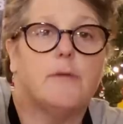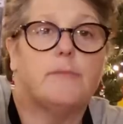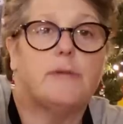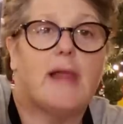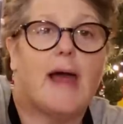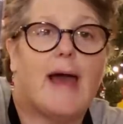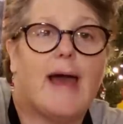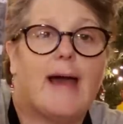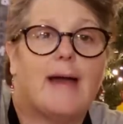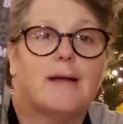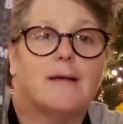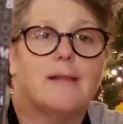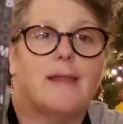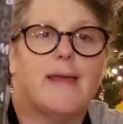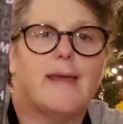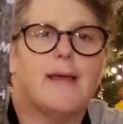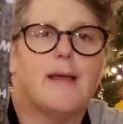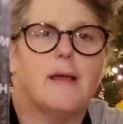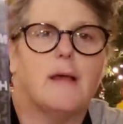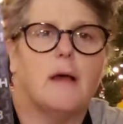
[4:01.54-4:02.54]
They're black,
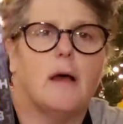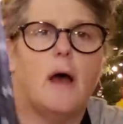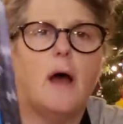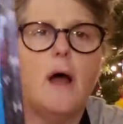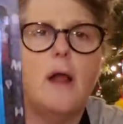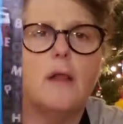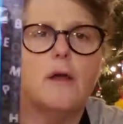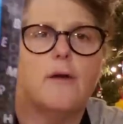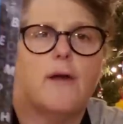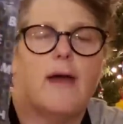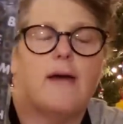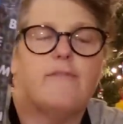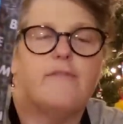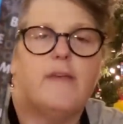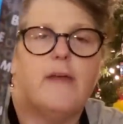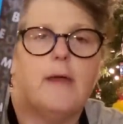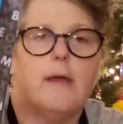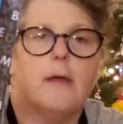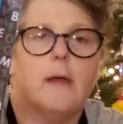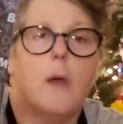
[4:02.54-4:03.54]
like
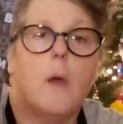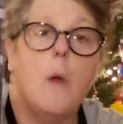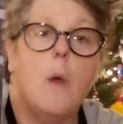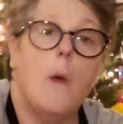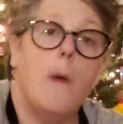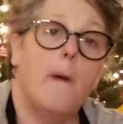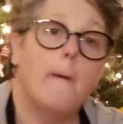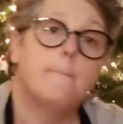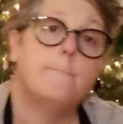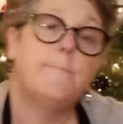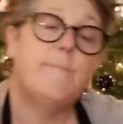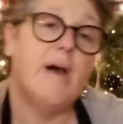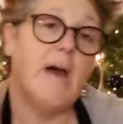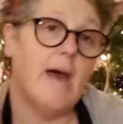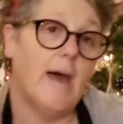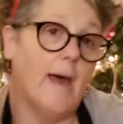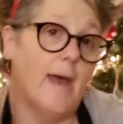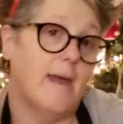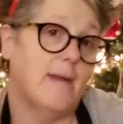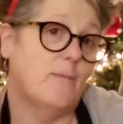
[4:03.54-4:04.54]
holographic.
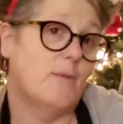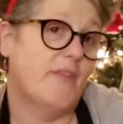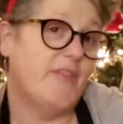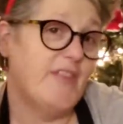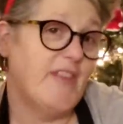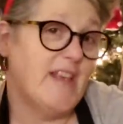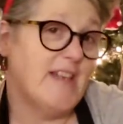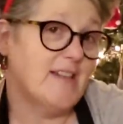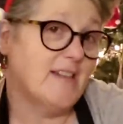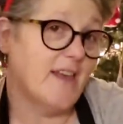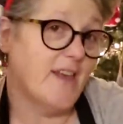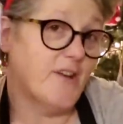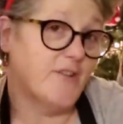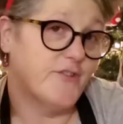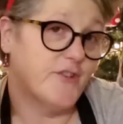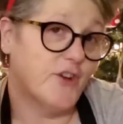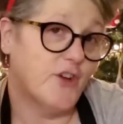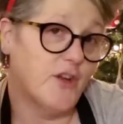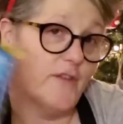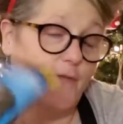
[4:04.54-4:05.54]
But what these
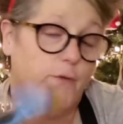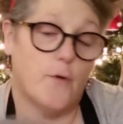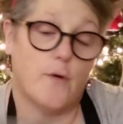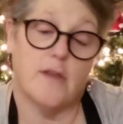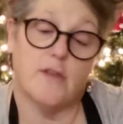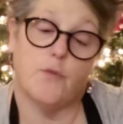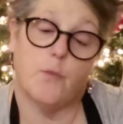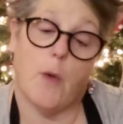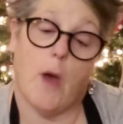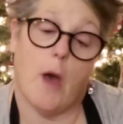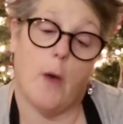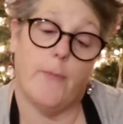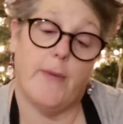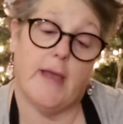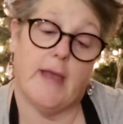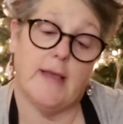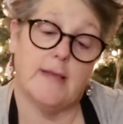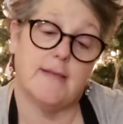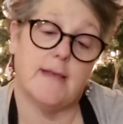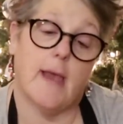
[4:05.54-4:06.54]
letters are good for as well,
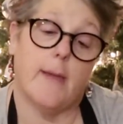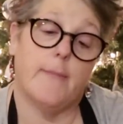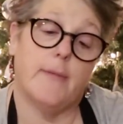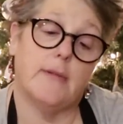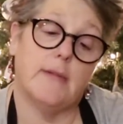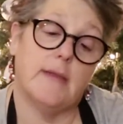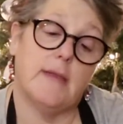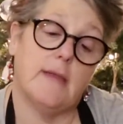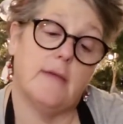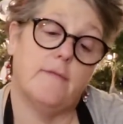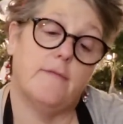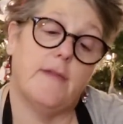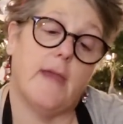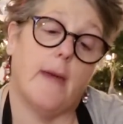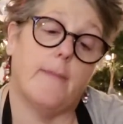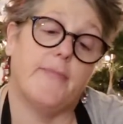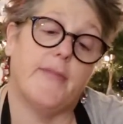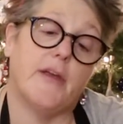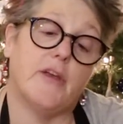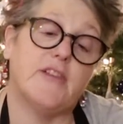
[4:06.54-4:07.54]
because I believe,
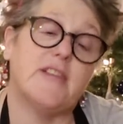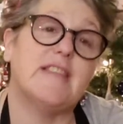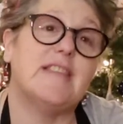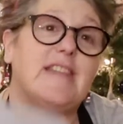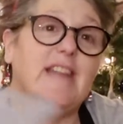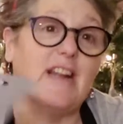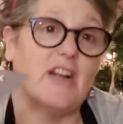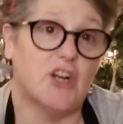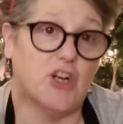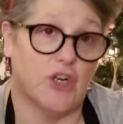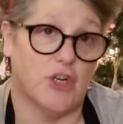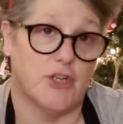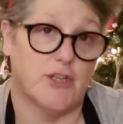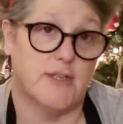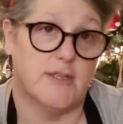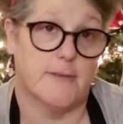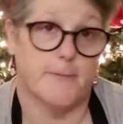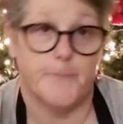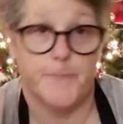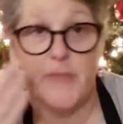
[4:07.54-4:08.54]
yeah, they're
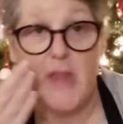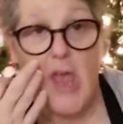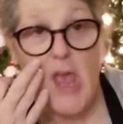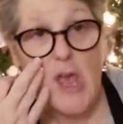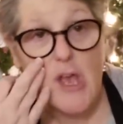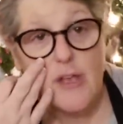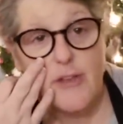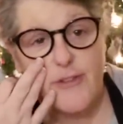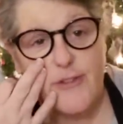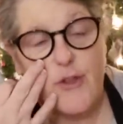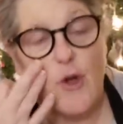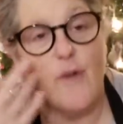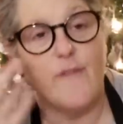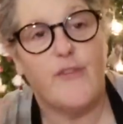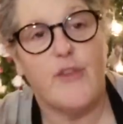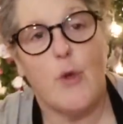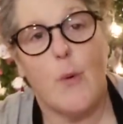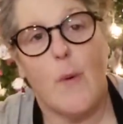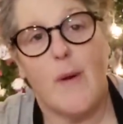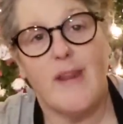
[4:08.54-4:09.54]
stickers. So
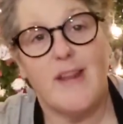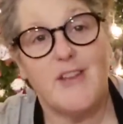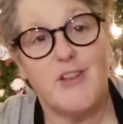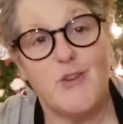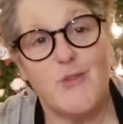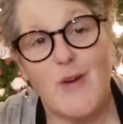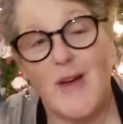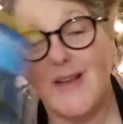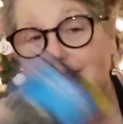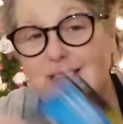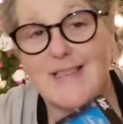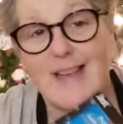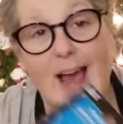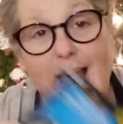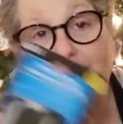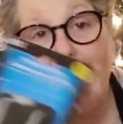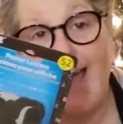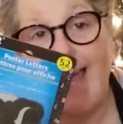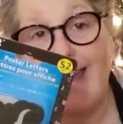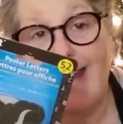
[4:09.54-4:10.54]
if you want to do a
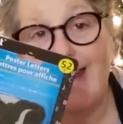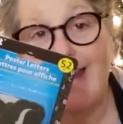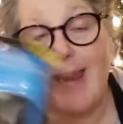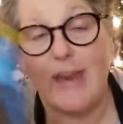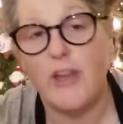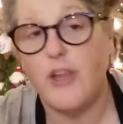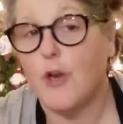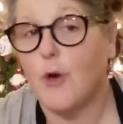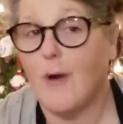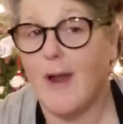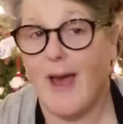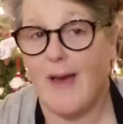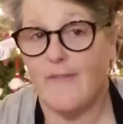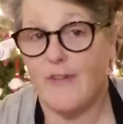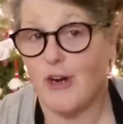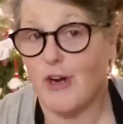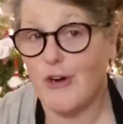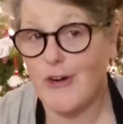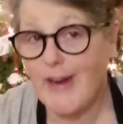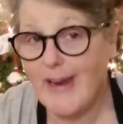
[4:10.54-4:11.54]
sign and you don't have
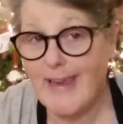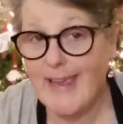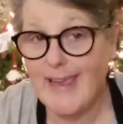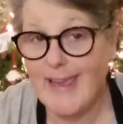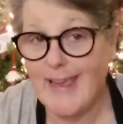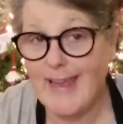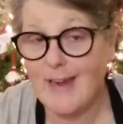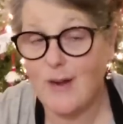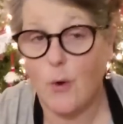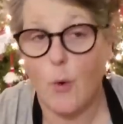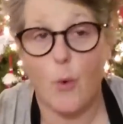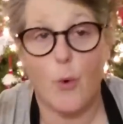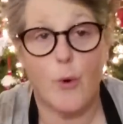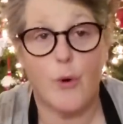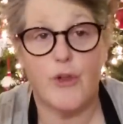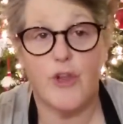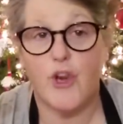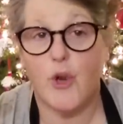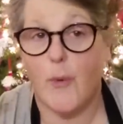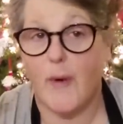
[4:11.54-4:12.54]
a Cricut
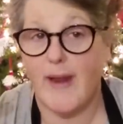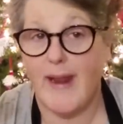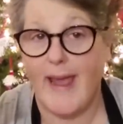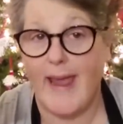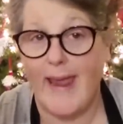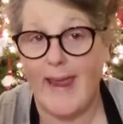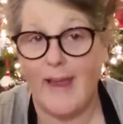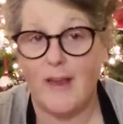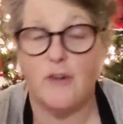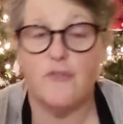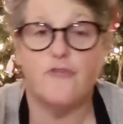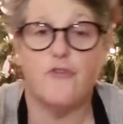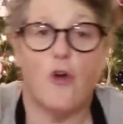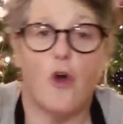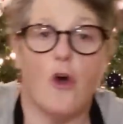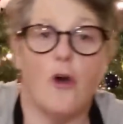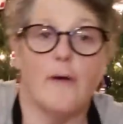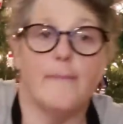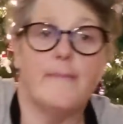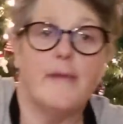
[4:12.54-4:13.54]
or you don't want to hand
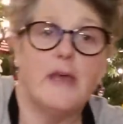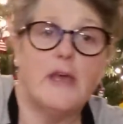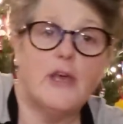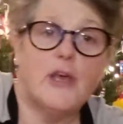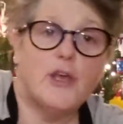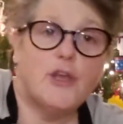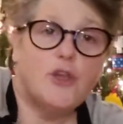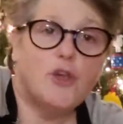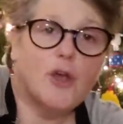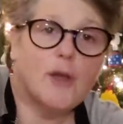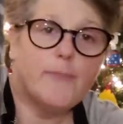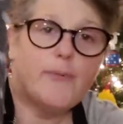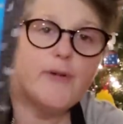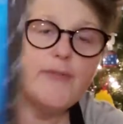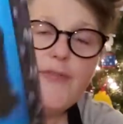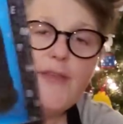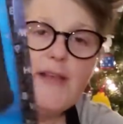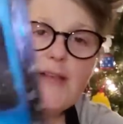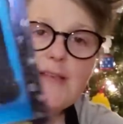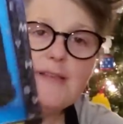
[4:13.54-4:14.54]
draw them, you can
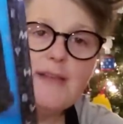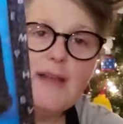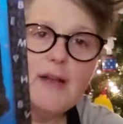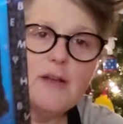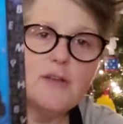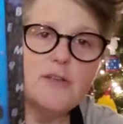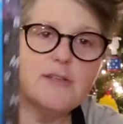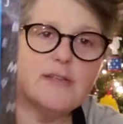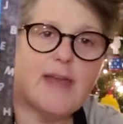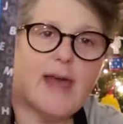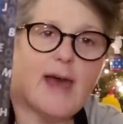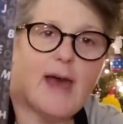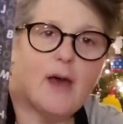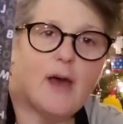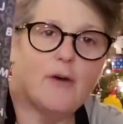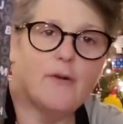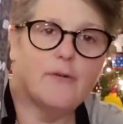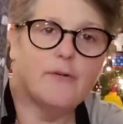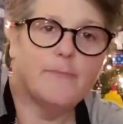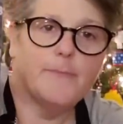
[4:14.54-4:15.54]
put these stickers
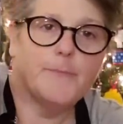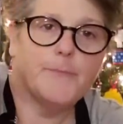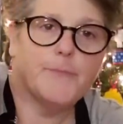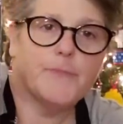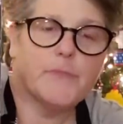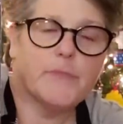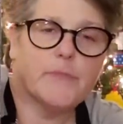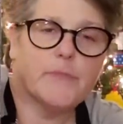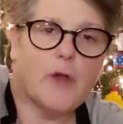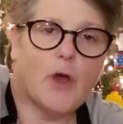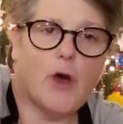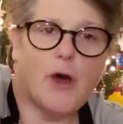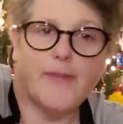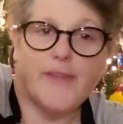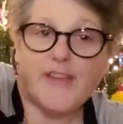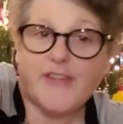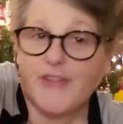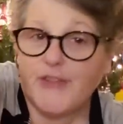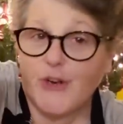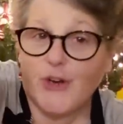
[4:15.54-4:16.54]
down on
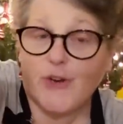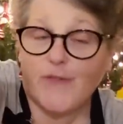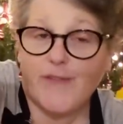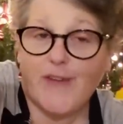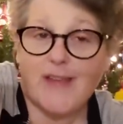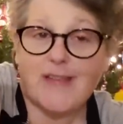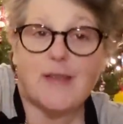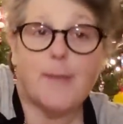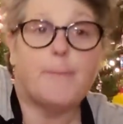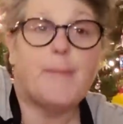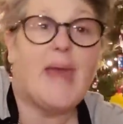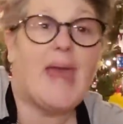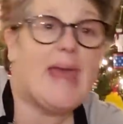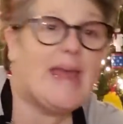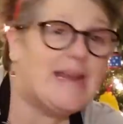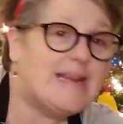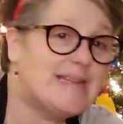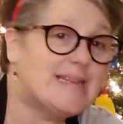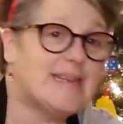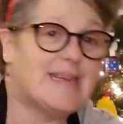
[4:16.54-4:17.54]
the surface,
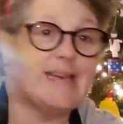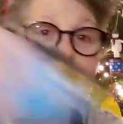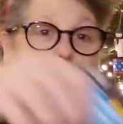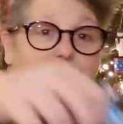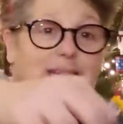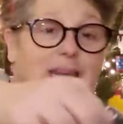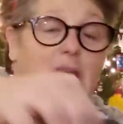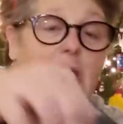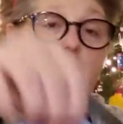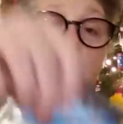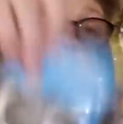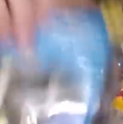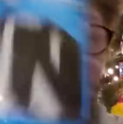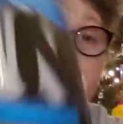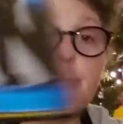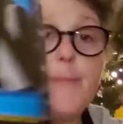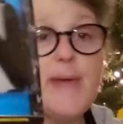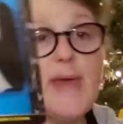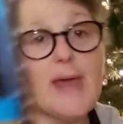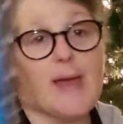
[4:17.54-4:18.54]
paint it,
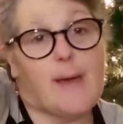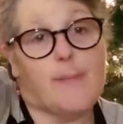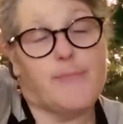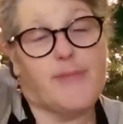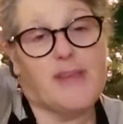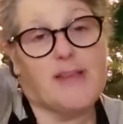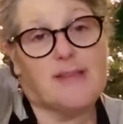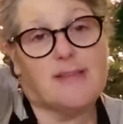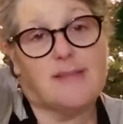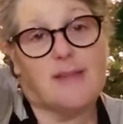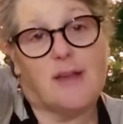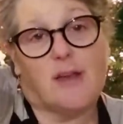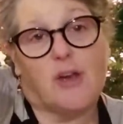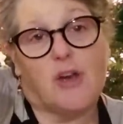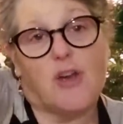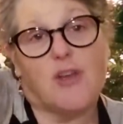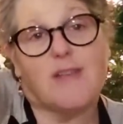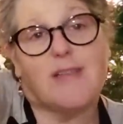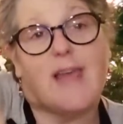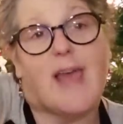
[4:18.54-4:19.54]
you pick up these
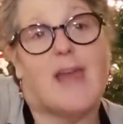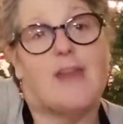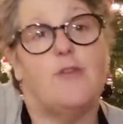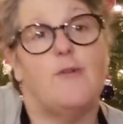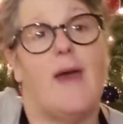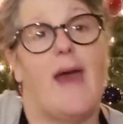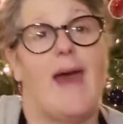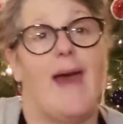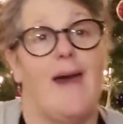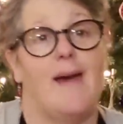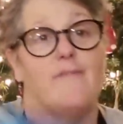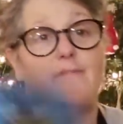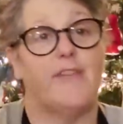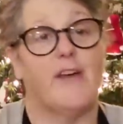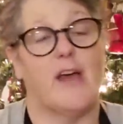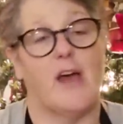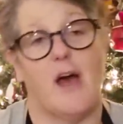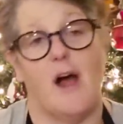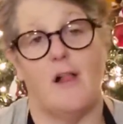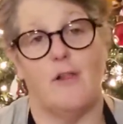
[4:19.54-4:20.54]
stickers, and you have
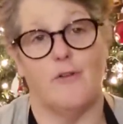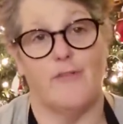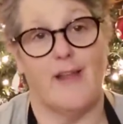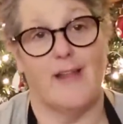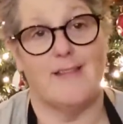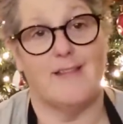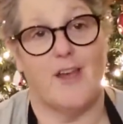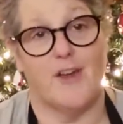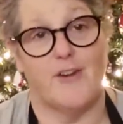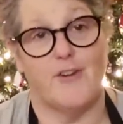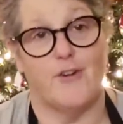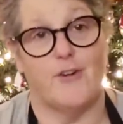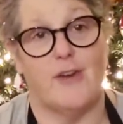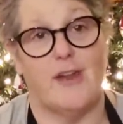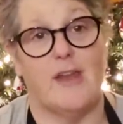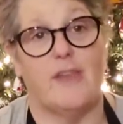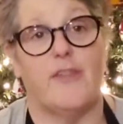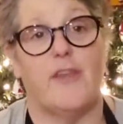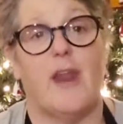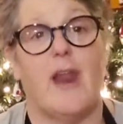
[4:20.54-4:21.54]
the color that's
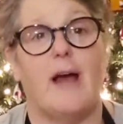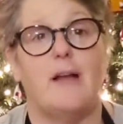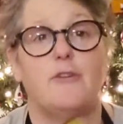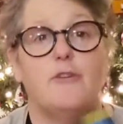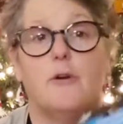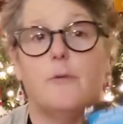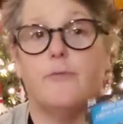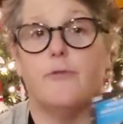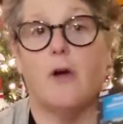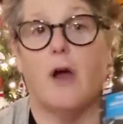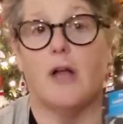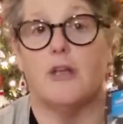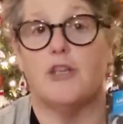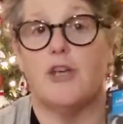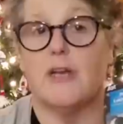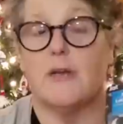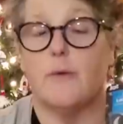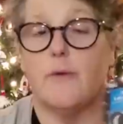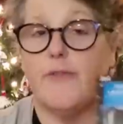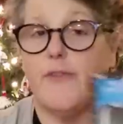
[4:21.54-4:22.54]
underneath. And I'll do a
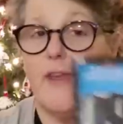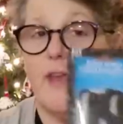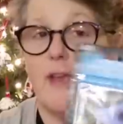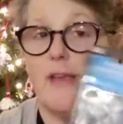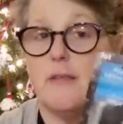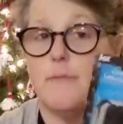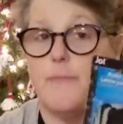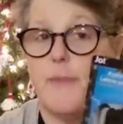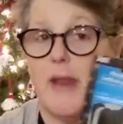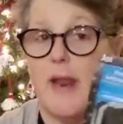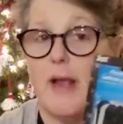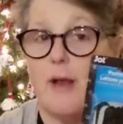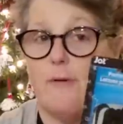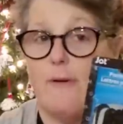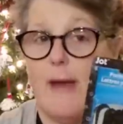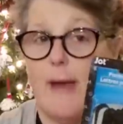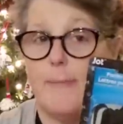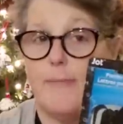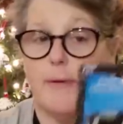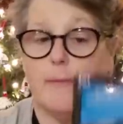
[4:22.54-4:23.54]
project with these, but I
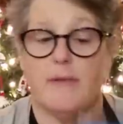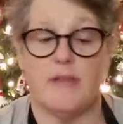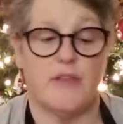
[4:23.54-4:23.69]
grabbed them.